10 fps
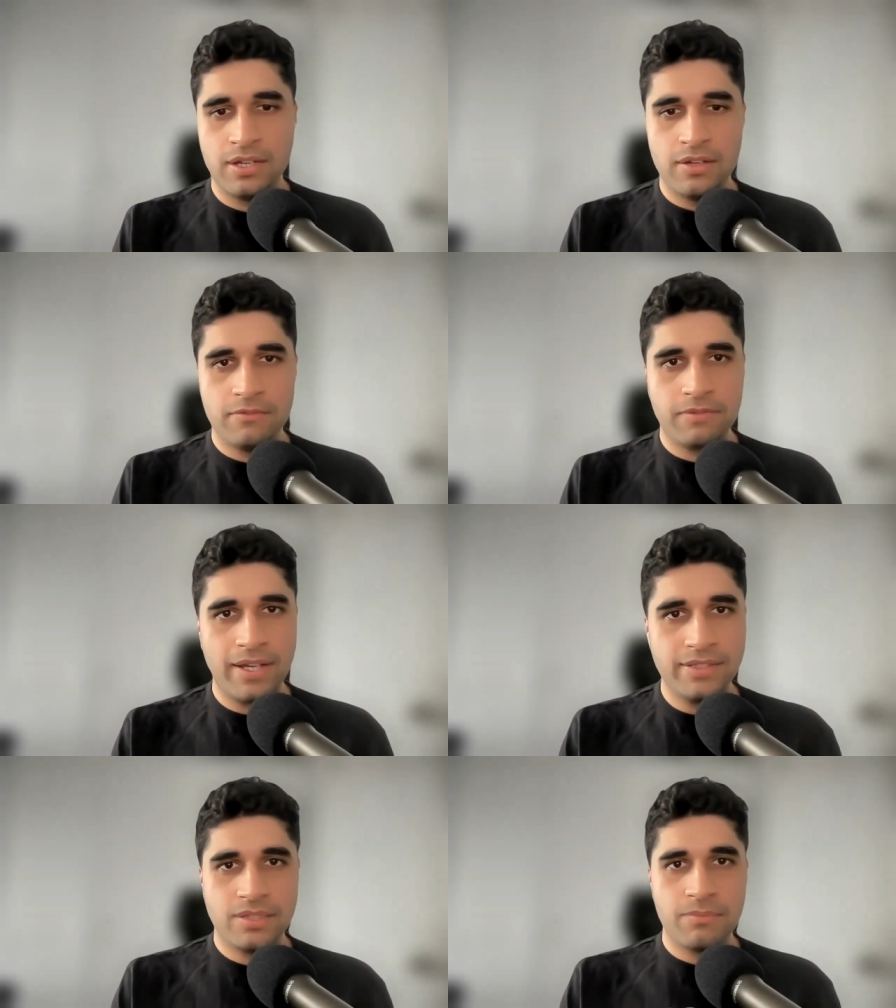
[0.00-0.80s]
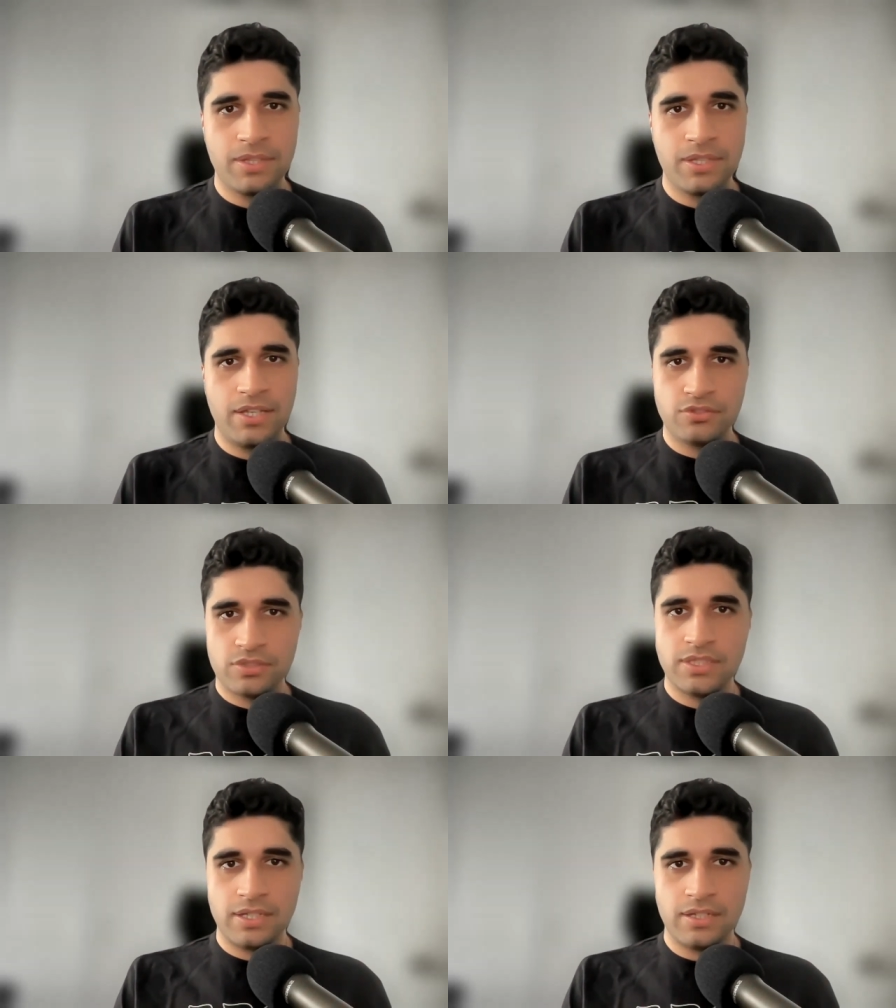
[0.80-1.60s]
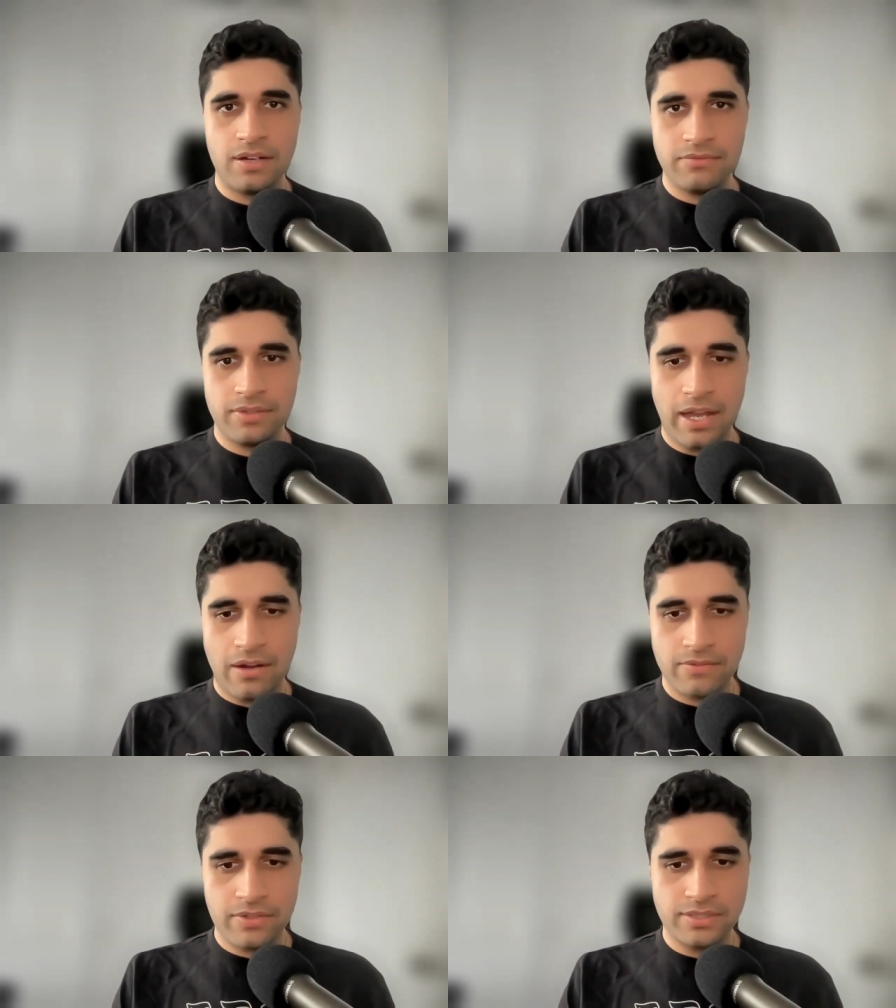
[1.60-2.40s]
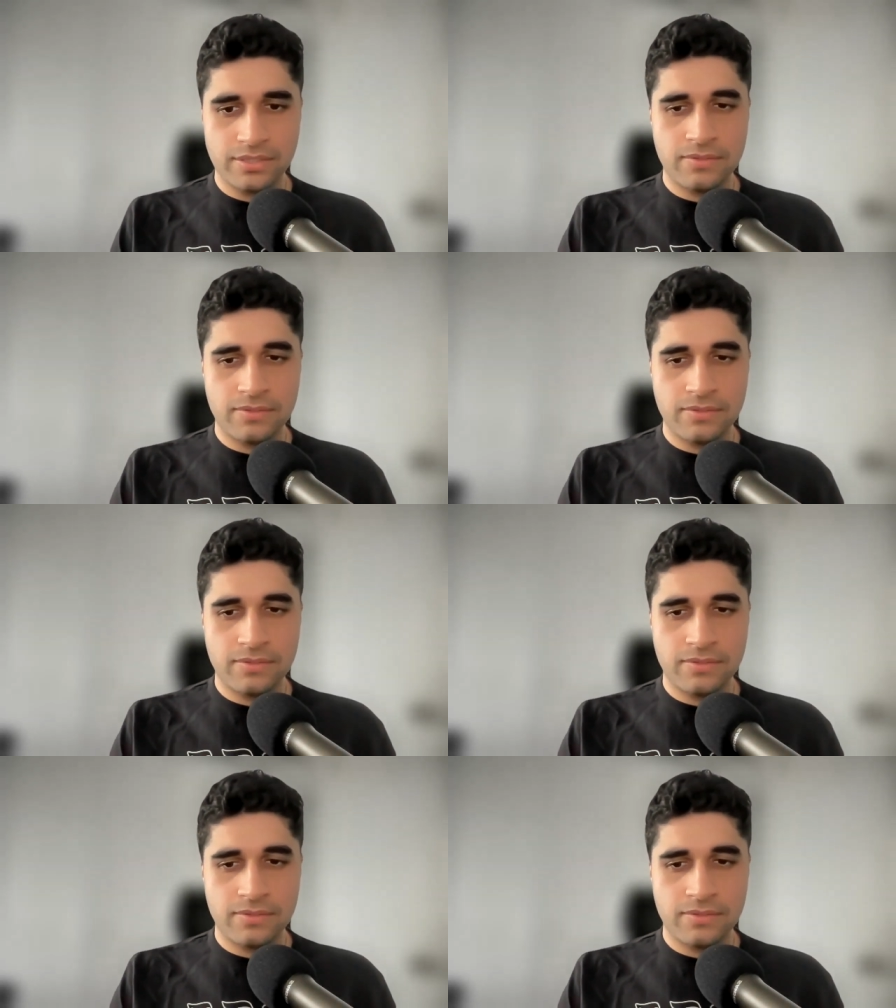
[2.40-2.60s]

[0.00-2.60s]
find something interesting of, out of it,